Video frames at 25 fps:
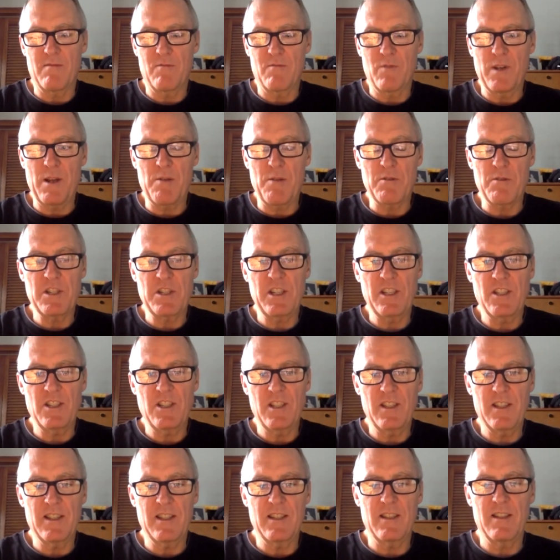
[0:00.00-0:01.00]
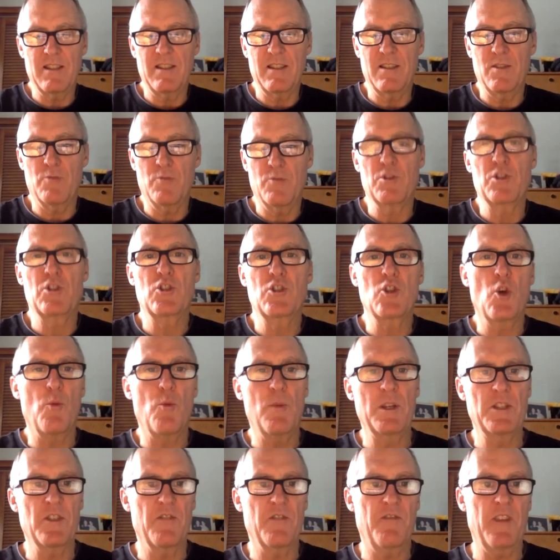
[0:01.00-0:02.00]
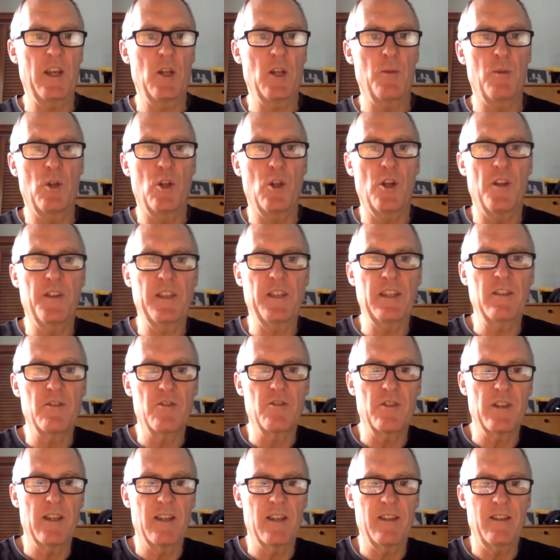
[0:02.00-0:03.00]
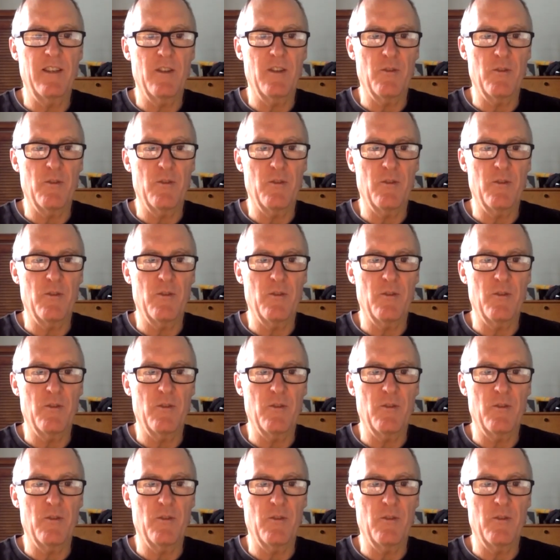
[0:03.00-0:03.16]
when I was teaching, that there was so much available on the internet,